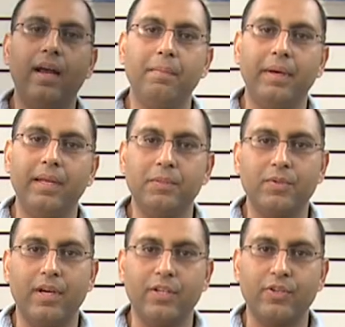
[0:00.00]
Hi, my name
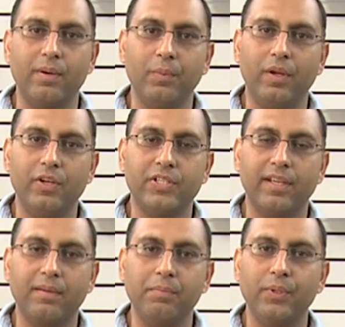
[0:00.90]
is Roger. I'm with
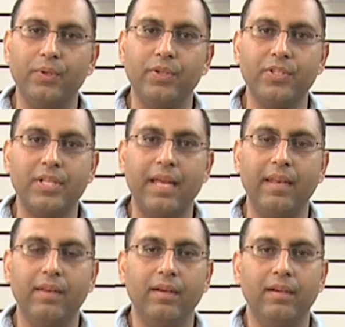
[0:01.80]
Artec Computers,
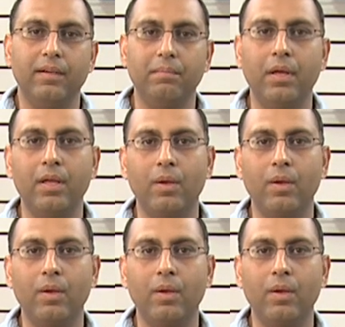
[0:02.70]
and um,